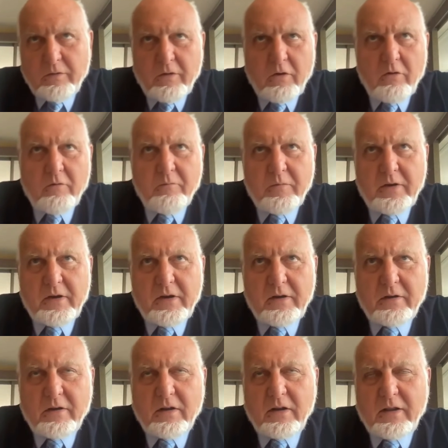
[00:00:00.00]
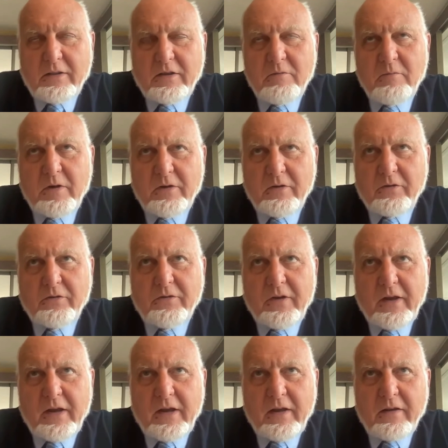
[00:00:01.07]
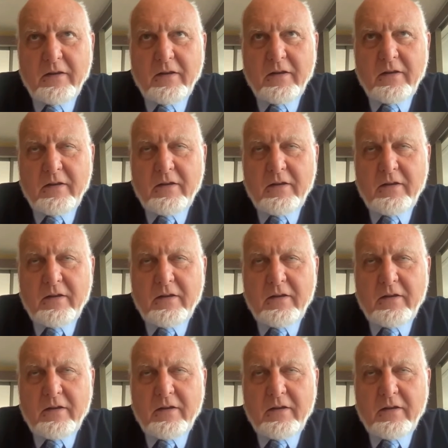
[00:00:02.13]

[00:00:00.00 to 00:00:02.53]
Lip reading: OMB to let them understand